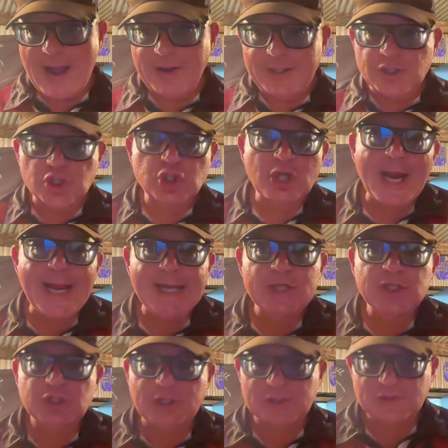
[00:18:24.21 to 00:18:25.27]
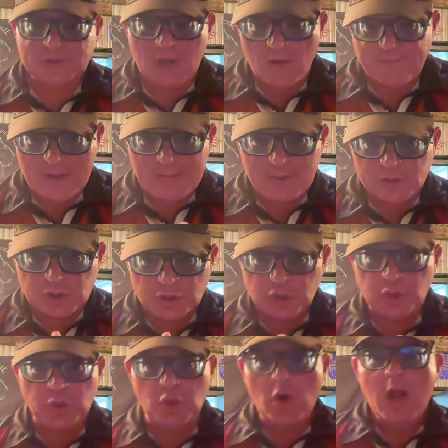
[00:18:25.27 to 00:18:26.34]
he's changed his self-image
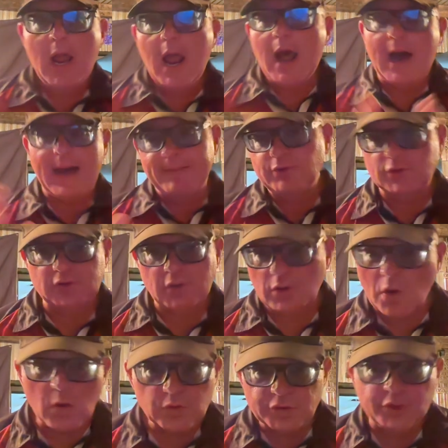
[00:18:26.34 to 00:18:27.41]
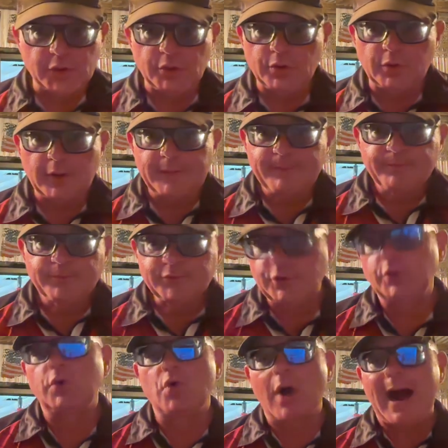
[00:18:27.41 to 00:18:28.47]
to, I'm just an old dude,
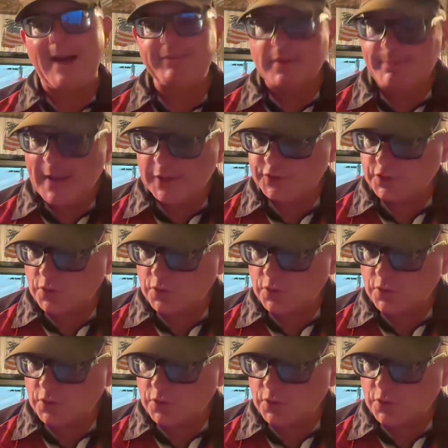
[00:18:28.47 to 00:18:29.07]
to I'm the best